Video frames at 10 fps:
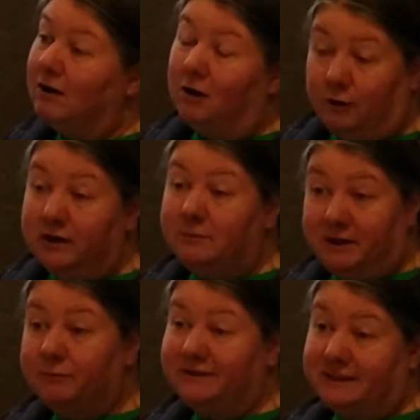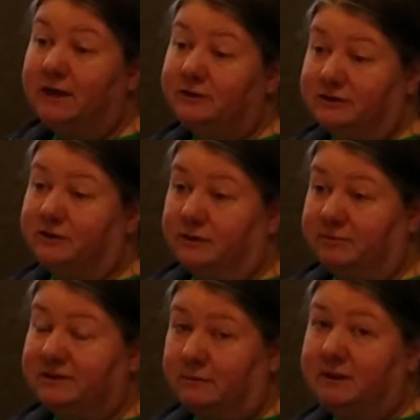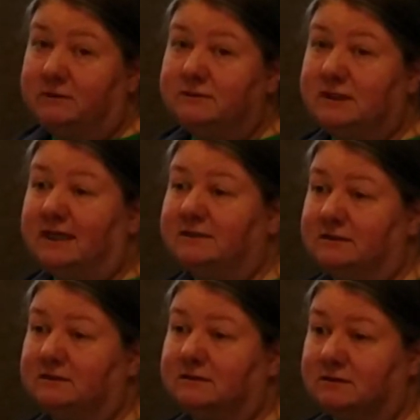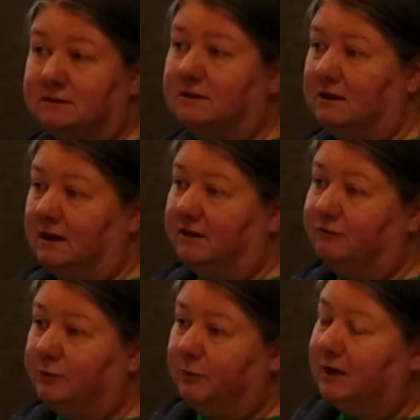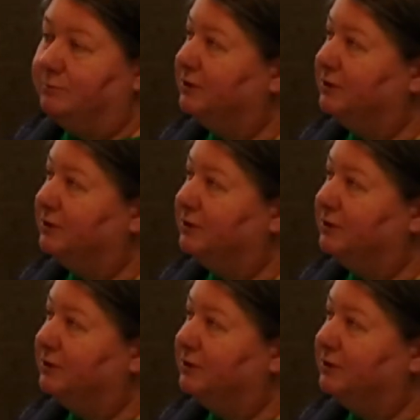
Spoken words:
or it could be a retired attorney, but somebody who's licensed if we want to put